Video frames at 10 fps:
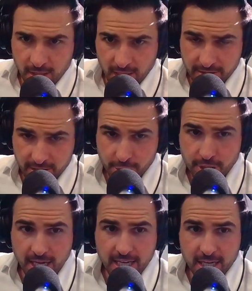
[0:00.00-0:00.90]
the
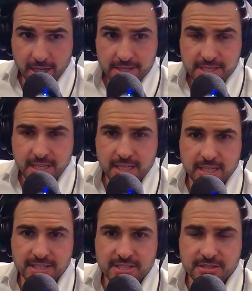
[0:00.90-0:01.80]
UK goes, and
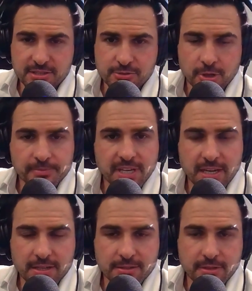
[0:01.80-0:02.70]
it's just dropped down
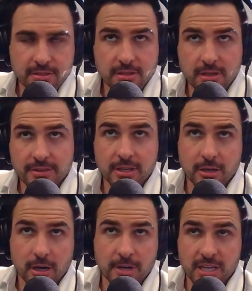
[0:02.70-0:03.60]
to, I think
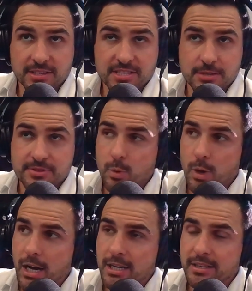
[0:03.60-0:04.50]
I'm only in Series
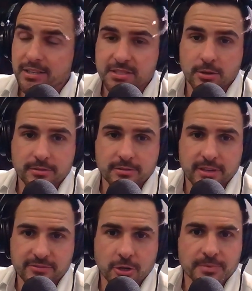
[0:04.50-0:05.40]
1, and
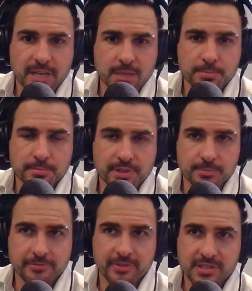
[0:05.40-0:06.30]
they've dropped out of the
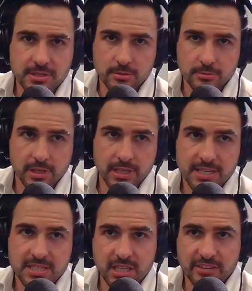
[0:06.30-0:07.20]
professional
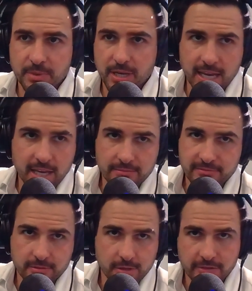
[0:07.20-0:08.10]
leagues, and they've been out
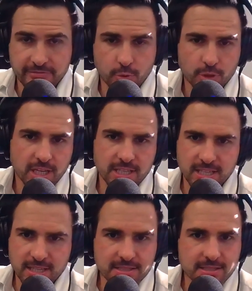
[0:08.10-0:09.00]
for like 14
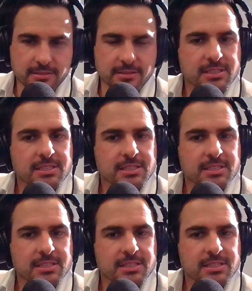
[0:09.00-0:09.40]
years, and